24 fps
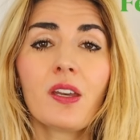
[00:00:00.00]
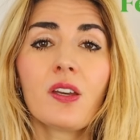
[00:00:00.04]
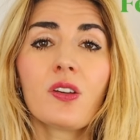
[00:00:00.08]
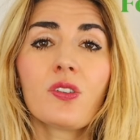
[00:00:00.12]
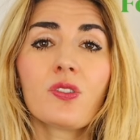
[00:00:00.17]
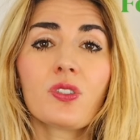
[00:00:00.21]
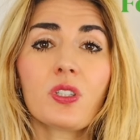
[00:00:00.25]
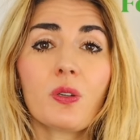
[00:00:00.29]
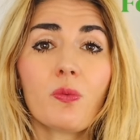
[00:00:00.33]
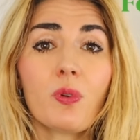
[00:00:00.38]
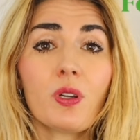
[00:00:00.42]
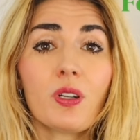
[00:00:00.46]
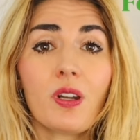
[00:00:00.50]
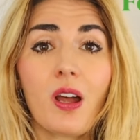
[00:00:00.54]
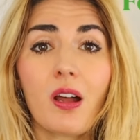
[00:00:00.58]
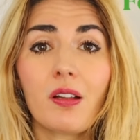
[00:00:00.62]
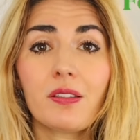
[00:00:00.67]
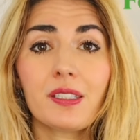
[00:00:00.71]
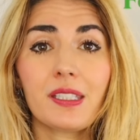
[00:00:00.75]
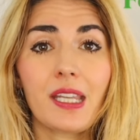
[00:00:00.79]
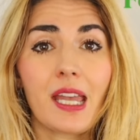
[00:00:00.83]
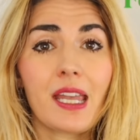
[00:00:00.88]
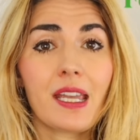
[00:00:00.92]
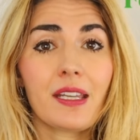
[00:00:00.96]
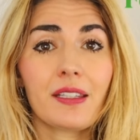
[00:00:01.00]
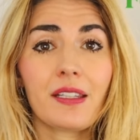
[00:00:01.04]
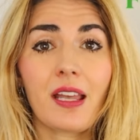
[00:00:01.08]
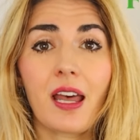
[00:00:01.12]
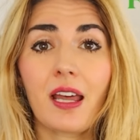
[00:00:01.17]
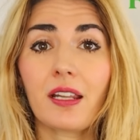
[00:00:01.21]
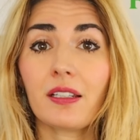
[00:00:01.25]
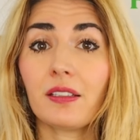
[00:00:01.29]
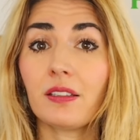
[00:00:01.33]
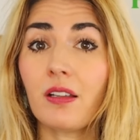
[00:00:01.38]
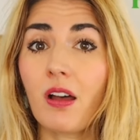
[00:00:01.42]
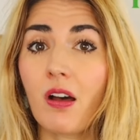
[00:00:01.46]
So we're not saying
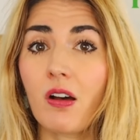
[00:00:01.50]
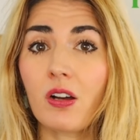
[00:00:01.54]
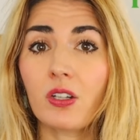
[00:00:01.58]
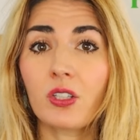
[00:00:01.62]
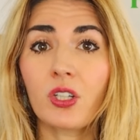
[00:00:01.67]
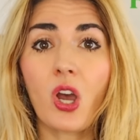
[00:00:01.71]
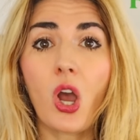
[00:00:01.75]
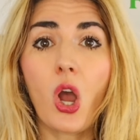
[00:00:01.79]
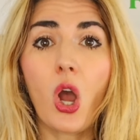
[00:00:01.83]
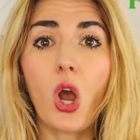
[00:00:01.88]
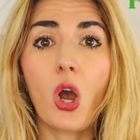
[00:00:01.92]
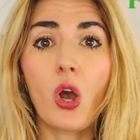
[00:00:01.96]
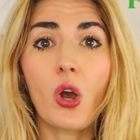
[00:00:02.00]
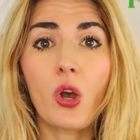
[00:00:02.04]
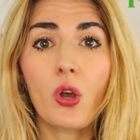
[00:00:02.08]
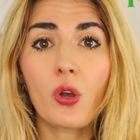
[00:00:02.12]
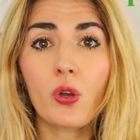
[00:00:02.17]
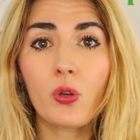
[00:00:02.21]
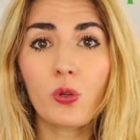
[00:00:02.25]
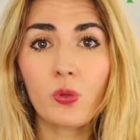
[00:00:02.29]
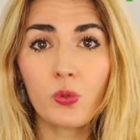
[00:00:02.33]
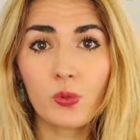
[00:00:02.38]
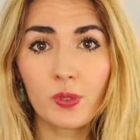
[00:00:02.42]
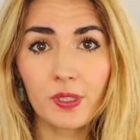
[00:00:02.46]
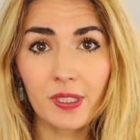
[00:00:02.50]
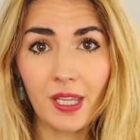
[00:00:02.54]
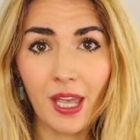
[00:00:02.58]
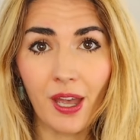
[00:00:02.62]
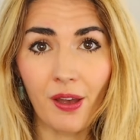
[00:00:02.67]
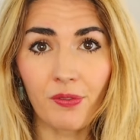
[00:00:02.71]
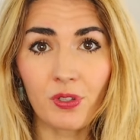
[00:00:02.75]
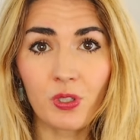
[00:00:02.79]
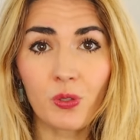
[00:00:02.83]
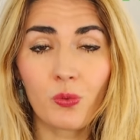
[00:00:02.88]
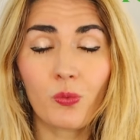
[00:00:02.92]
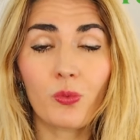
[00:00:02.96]
that long O sound,